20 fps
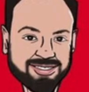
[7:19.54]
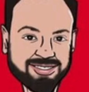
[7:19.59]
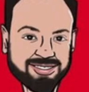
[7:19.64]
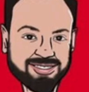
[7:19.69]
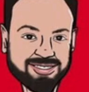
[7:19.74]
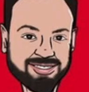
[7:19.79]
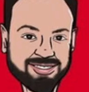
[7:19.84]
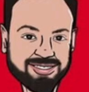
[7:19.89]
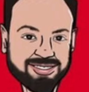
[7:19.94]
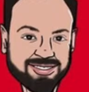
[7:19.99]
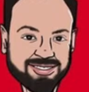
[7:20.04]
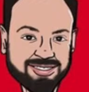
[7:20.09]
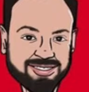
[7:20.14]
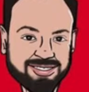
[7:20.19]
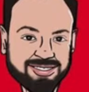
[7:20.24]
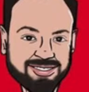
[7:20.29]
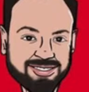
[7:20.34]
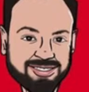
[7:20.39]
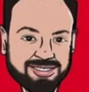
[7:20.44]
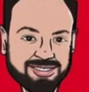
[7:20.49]

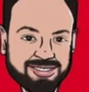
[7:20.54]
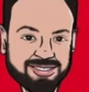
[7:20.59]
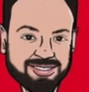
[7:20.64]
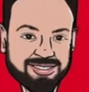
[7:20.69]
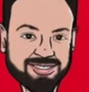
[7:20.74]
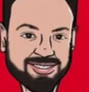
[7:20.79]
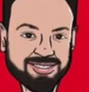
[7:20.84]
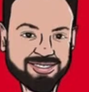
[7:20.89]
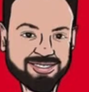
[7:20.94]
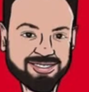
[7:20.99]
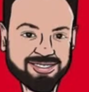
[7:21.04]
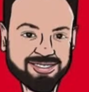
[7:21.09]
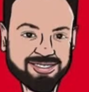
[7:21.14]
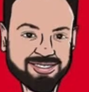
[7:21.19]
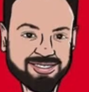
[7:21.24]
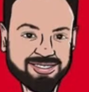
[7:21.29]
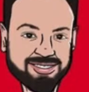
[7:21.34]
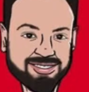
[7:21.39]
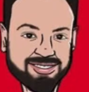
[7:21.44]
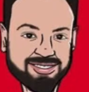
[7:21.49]

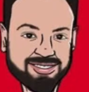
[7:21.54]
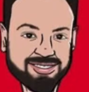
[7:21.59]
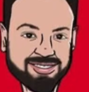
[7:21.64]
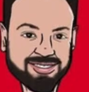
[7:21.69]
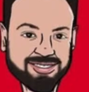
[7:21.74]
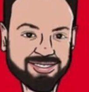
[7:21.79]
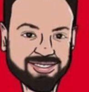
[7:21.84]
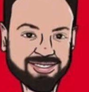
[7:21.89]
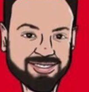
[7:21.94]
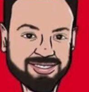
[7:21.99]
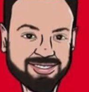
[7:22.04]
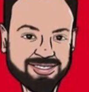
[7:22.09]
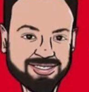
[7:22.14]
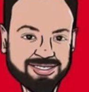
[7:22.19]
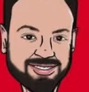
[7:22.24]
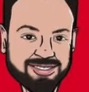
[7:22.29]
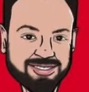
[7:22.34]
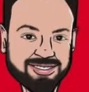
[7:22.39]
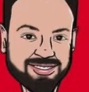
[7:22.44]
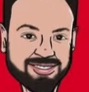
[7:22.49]

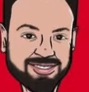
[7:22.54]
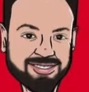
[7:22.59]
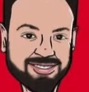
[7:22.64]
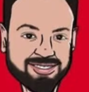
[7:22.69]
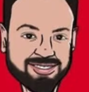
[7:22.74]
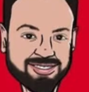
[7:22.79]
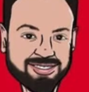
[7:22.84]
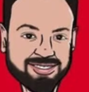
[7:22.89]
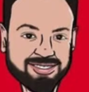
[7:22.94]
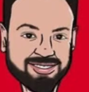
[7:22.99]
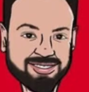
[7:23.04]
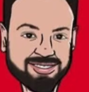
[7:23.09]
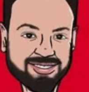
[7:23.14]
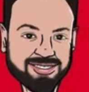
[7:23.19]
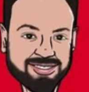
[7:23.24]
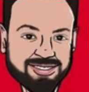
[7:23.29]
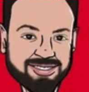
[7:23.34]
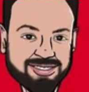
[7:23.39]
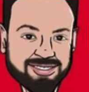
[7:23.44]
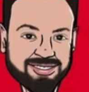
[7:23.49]

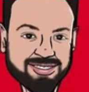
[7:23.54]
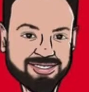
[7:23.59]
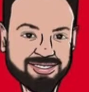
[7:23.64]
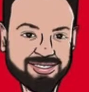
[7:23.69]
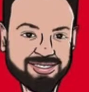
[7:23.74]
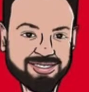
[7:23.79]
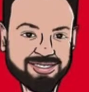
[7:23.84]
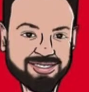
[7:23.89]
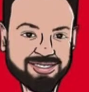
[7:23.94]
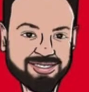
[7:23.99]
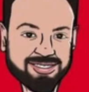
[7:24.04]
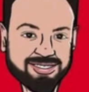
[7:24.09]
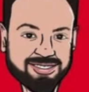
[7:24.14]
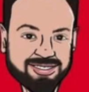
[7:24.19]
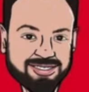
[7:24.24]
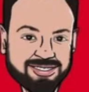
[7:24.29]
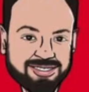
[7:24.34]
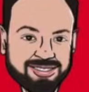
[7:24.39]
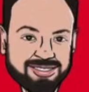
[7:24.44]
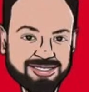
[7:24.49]

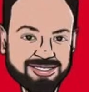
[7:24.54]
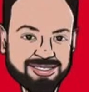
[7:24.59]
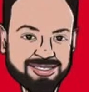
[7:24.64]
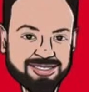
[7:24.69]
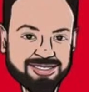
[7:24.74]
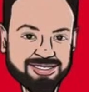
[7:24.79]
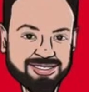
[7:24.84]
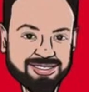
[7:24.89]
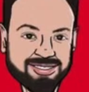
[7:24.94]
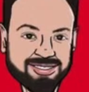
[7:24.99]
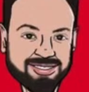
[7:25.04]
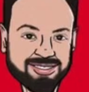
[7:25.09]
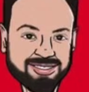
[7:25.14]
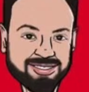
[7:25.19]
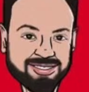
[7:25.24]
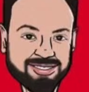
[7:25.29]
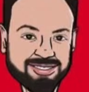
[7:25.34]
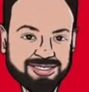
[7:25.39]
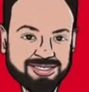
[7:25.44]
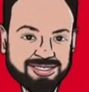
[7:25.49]

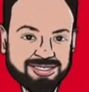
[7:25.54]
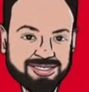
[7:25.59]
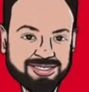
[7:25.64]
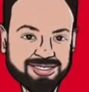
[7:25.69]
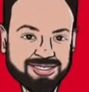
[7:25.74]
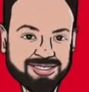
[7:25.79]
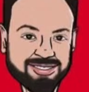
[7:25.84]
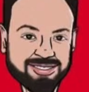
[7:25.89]
This person isn't speaking.